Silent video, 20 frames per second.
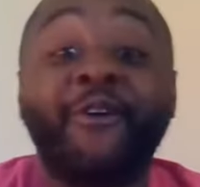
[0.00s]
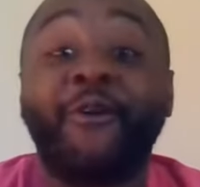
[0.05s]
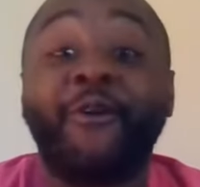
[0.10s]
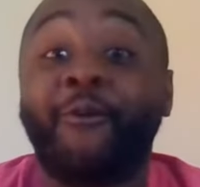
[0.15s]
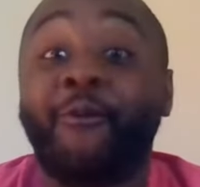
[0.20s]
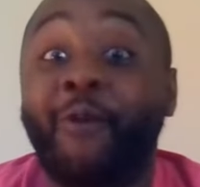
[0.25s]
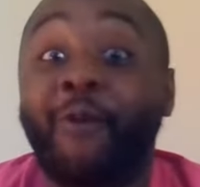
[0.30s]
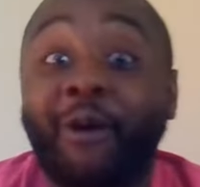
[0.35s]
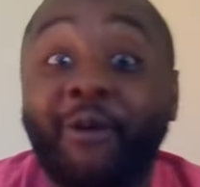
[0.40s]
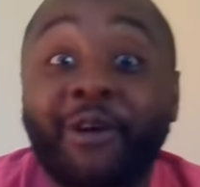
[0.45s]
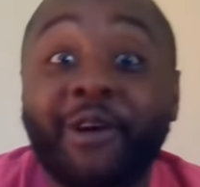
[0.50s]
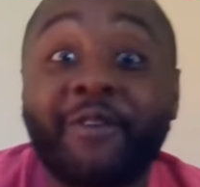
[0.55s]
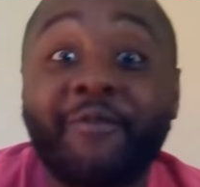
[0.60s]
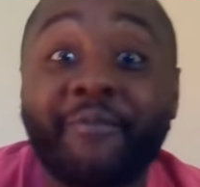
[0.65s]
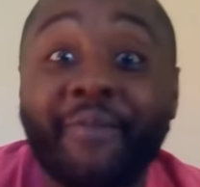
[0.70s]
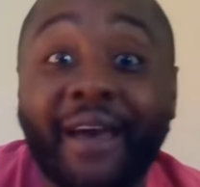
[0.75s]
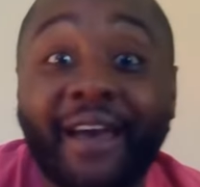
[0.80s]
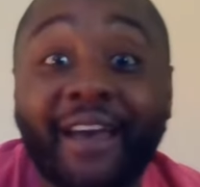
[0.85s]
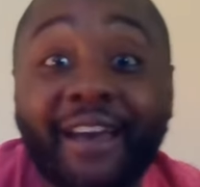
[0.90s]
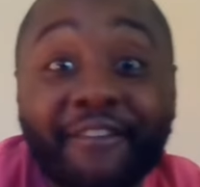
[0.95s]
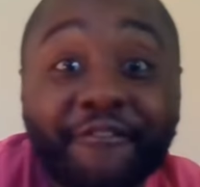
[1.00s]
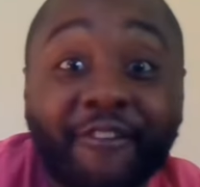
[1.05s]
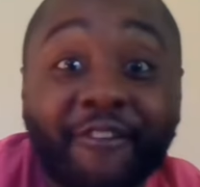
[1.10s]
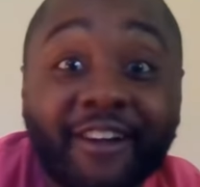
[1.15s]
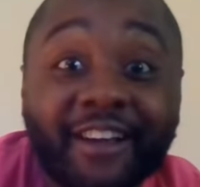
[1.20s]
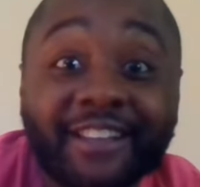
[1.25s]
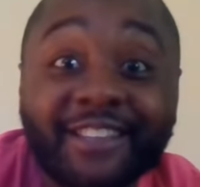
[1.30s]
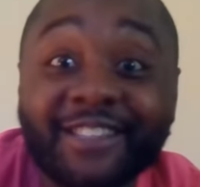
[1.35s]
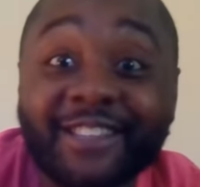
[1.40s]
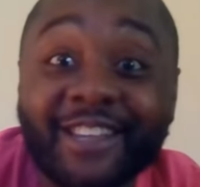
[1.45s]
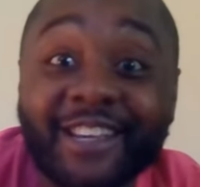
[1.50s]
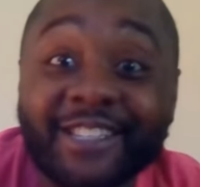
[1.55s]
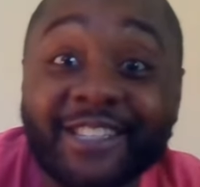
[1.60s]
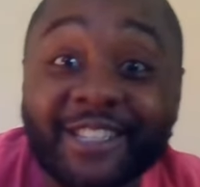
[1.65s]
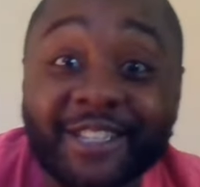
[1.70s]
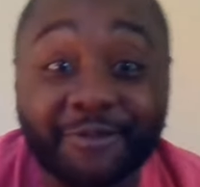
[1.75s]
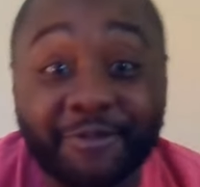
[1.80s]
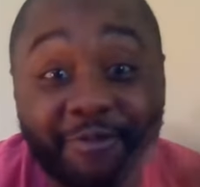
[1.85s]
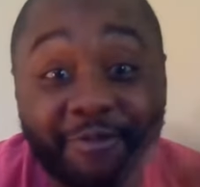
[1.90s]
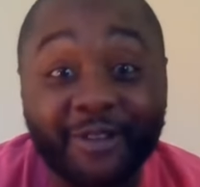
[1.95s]
Welcome back, friends. Lessons
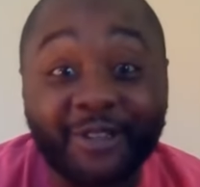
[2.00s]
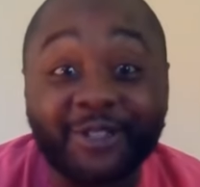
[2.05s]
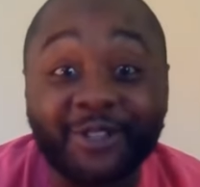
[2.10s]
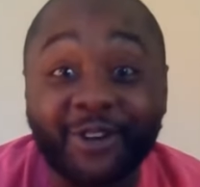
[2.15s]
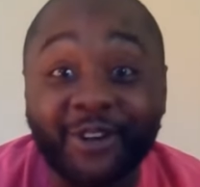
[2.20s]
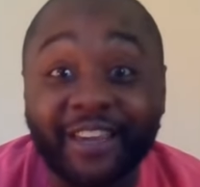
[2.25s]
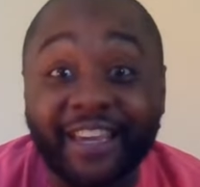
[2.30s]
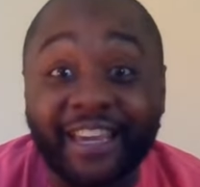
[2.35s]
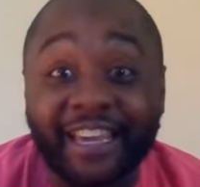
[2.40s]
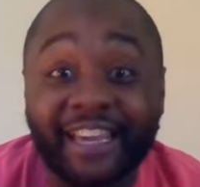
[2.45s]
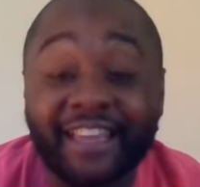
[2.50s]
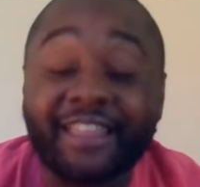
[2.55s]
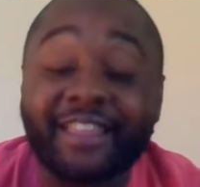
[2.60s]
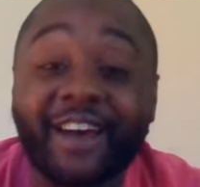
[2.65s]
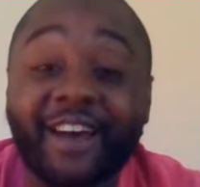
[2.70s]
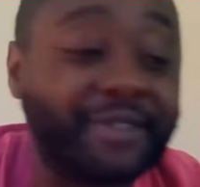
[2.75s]
with Mr. Keith.